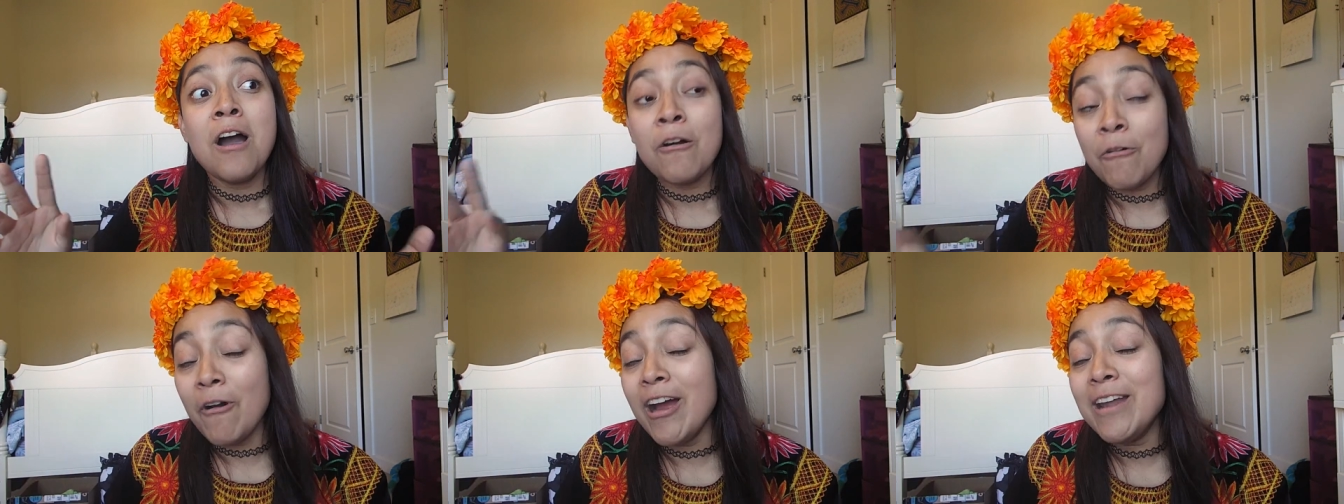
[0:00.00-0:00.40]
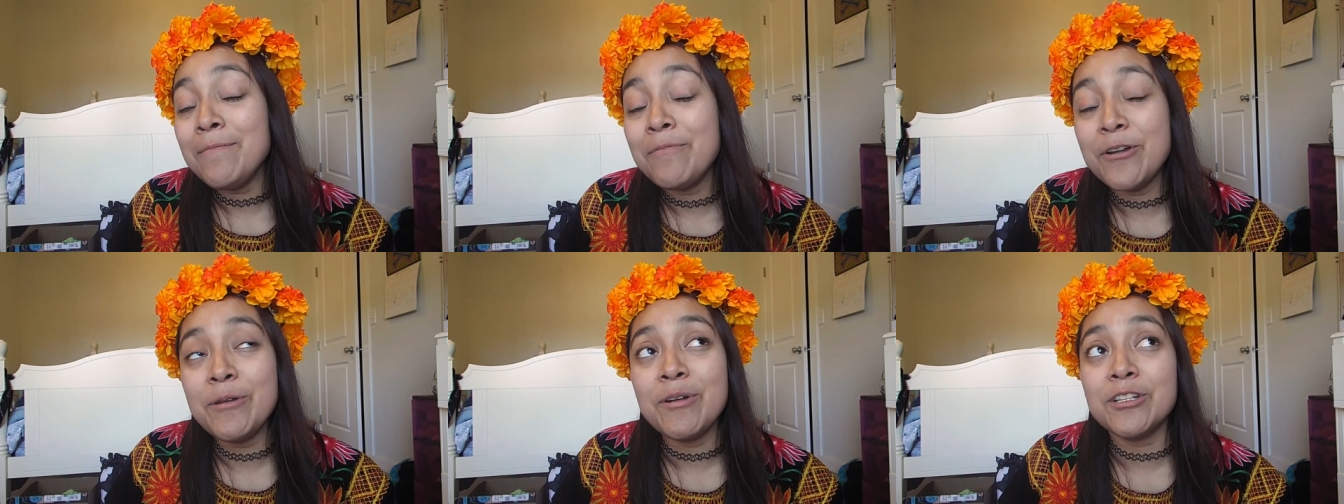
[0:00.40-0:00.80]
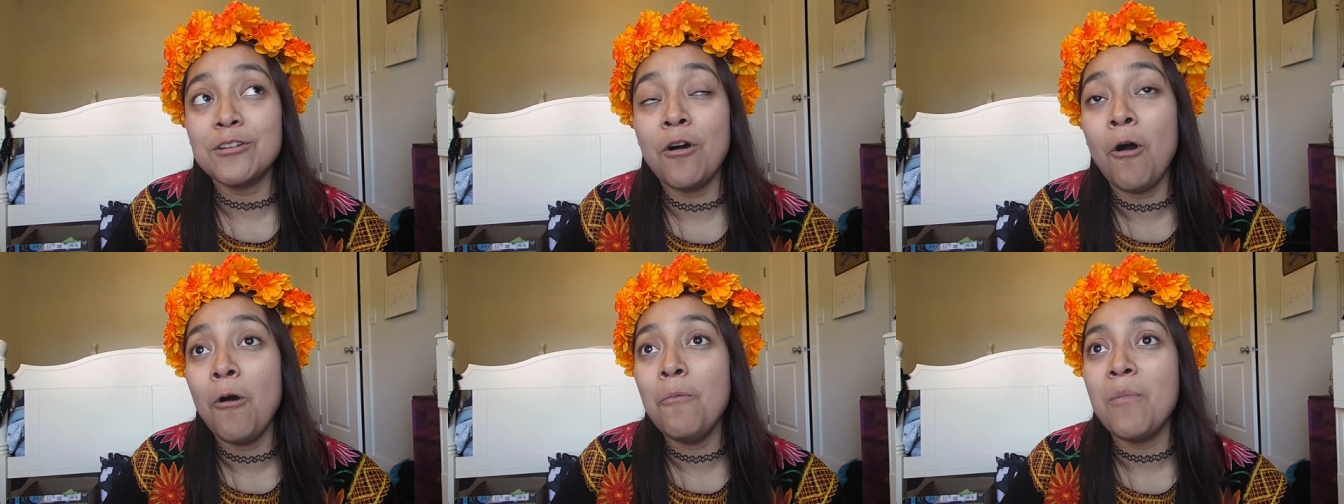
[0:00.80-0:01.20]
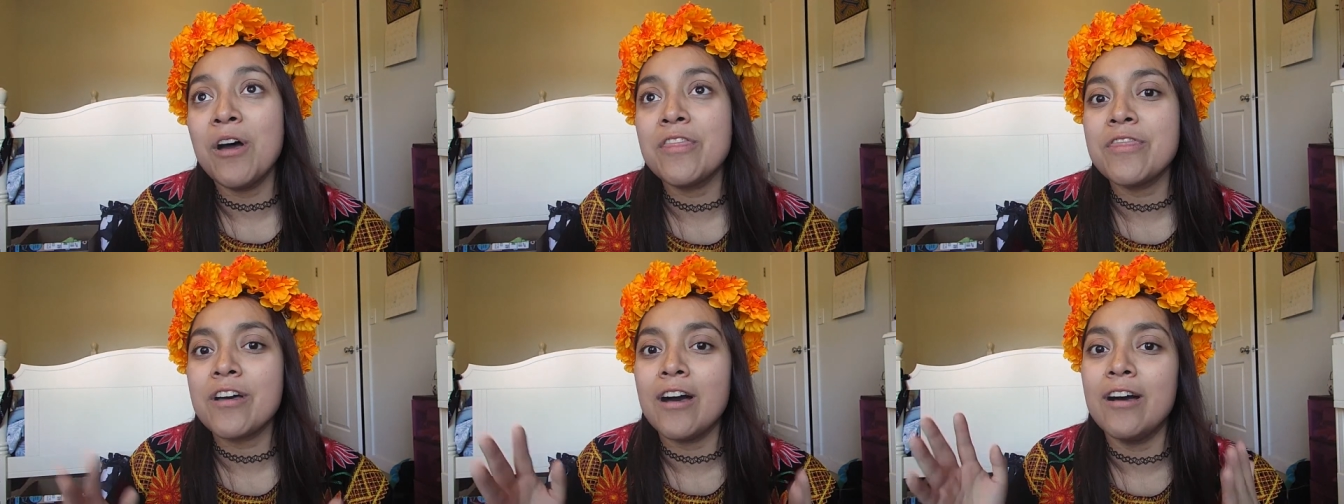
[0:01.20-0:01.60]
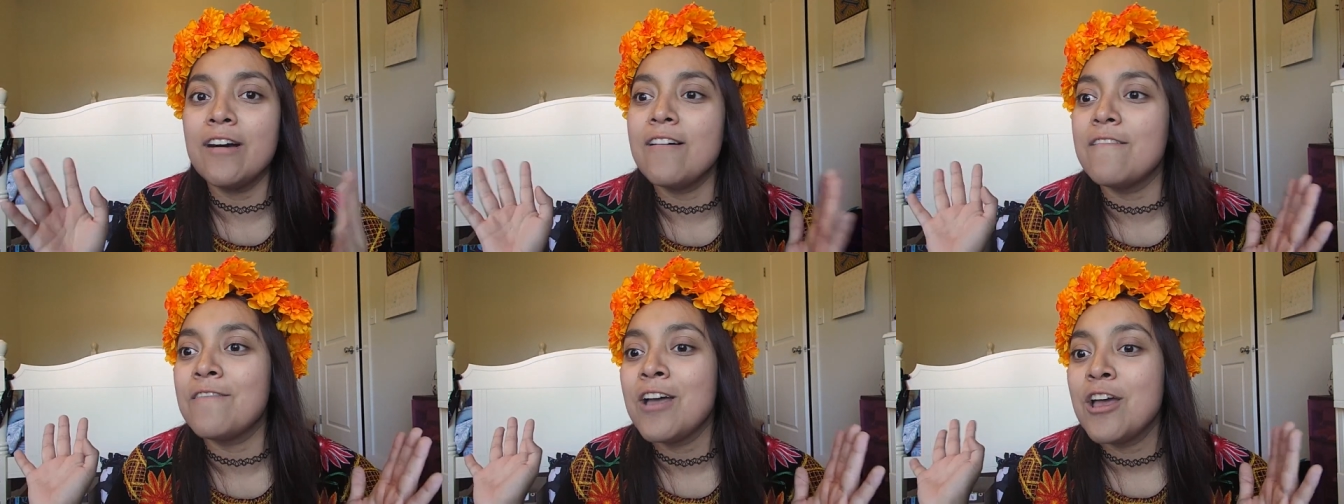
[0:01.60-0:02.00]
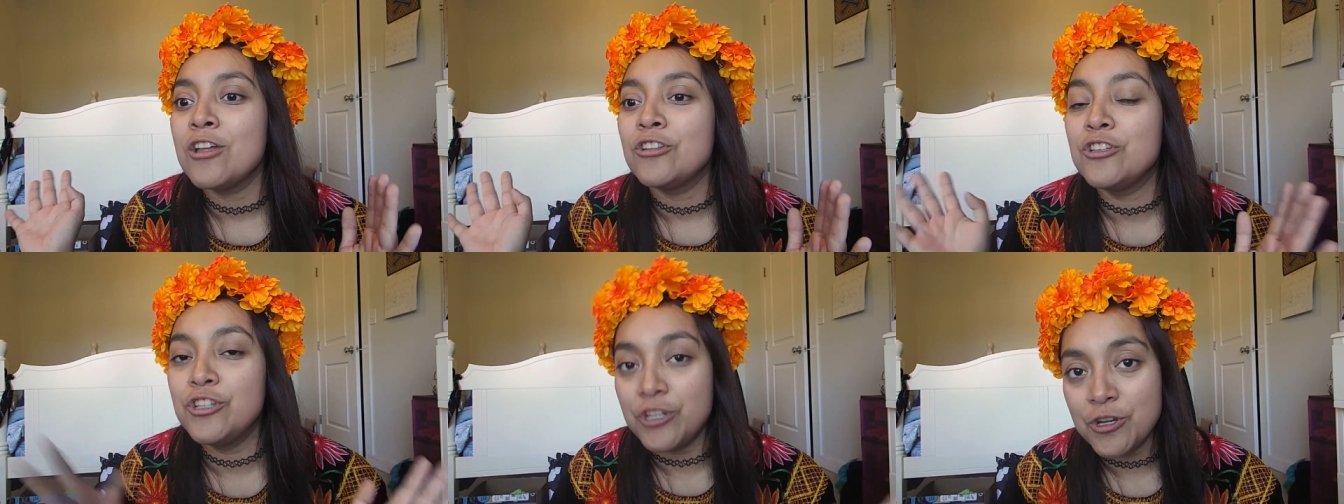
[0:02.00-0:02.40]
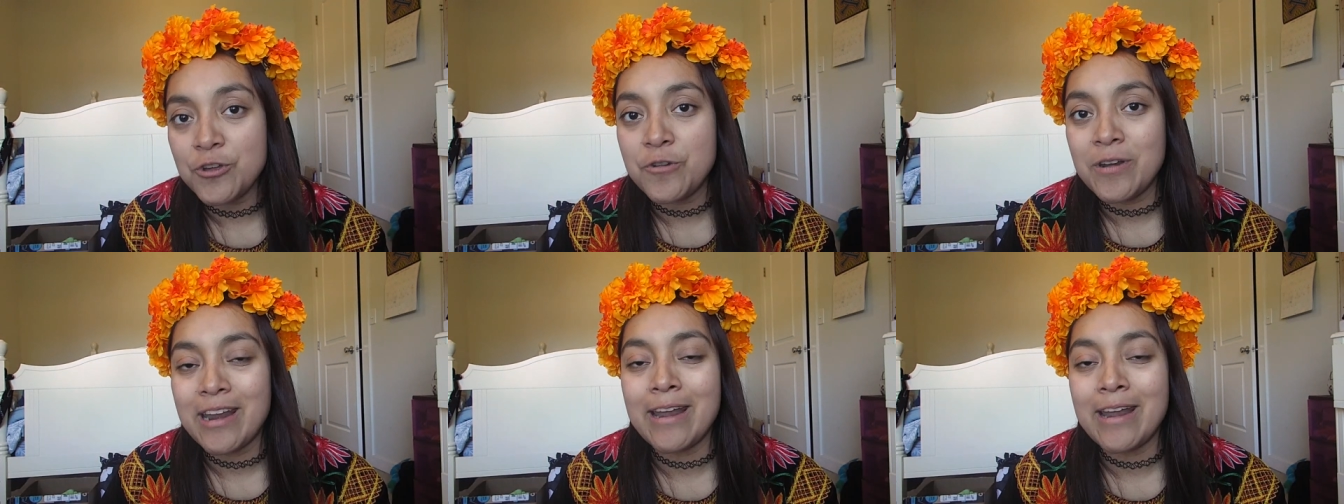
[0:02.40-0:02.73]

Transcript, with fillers: quite a, pretty much the whole month of June,